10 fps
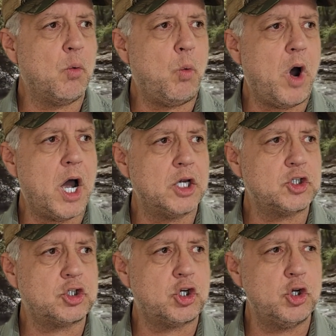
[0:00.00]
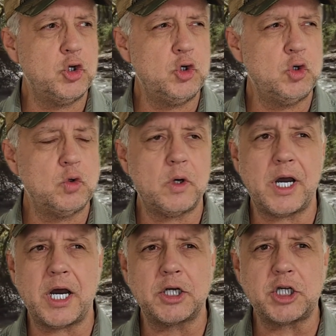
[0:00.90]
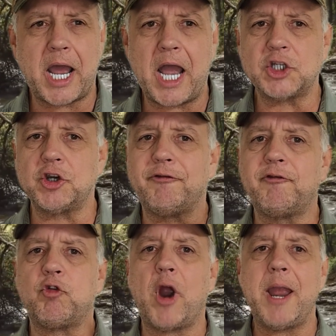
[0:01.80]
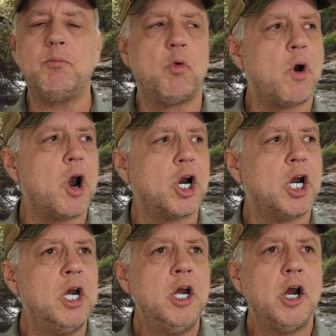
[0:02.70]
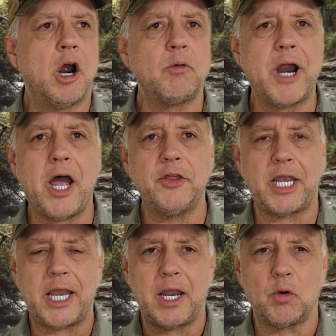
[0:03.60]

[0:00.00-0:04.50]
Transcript: was to attach a framework around the